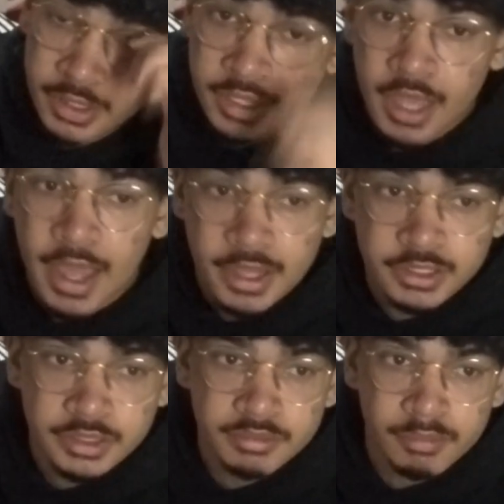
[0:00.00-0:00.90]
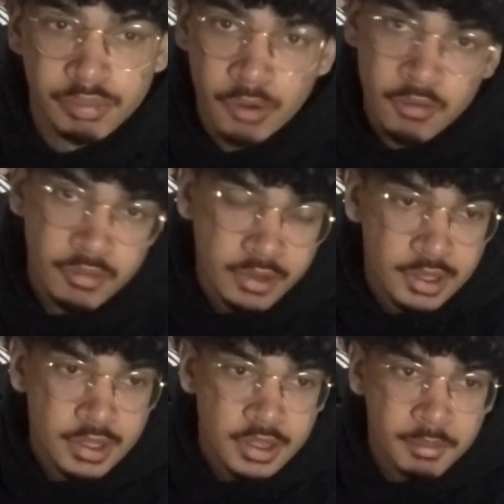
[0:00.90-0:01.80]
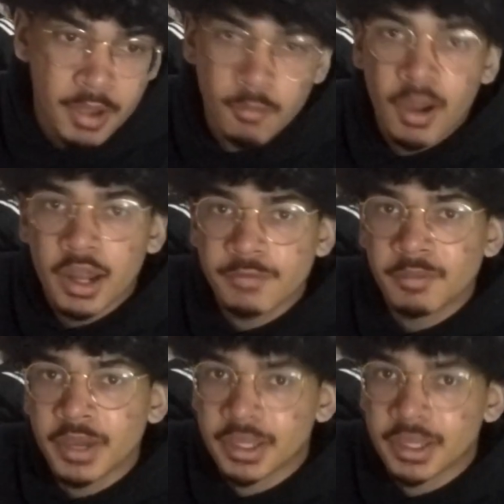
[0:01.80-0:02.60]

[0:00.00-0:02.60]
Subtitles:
think I actually broke my wire from my